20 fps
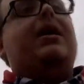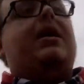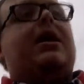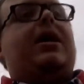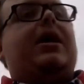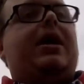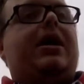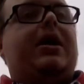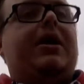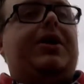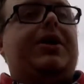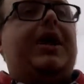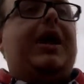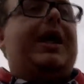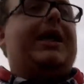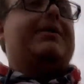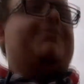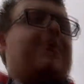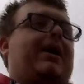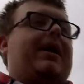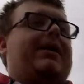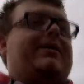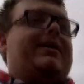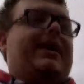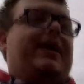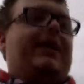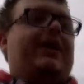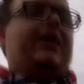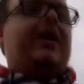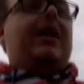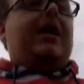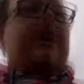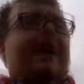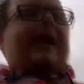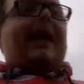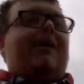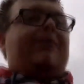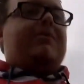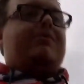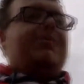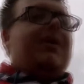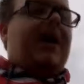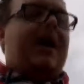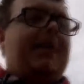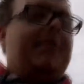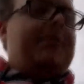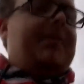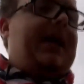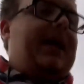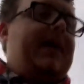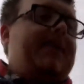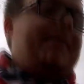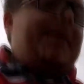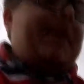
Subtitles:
You guys probably seen I was buying meat,